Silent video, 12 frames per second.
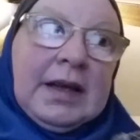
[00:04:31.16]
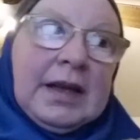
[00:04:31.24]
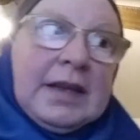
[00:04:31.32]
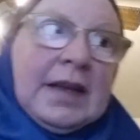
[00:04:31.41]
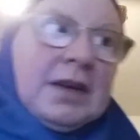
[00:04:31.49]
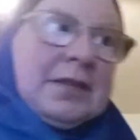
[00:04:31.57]

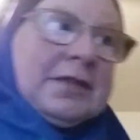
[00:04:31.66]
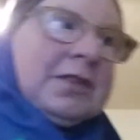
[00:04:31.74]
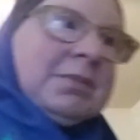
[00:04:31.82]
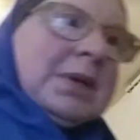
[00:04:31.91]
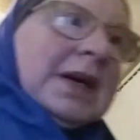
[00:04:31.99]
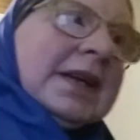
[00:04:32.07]
And now
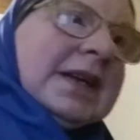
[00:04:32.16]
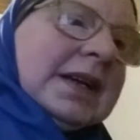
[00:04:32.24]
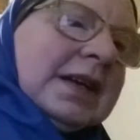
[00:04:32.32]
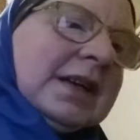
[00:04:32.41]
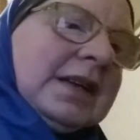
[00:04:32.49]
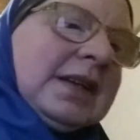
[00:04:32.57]
to
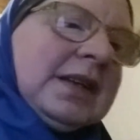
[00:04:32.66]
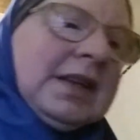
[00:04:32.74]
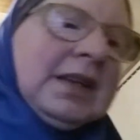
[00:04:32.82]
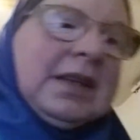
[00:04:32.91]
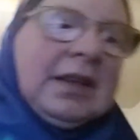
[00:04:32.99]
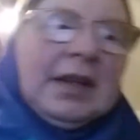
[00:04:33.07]
my
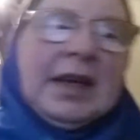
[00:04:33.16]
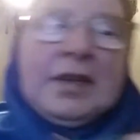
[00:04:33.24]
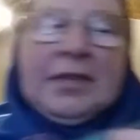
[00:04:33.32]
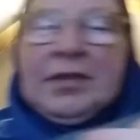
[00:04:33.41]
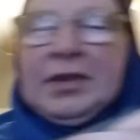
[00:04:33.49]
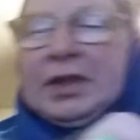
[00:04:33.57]

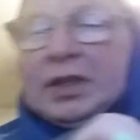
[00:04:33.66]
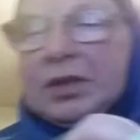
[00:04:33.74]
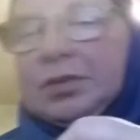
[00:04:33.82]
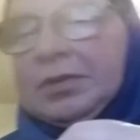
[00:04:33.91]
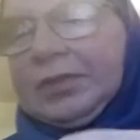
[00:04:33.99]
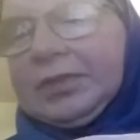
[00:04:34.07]
least
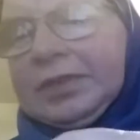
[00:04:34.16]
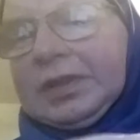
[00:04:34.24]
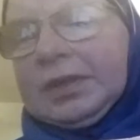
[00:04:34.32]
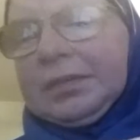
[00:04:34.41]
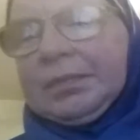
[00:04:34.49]
used.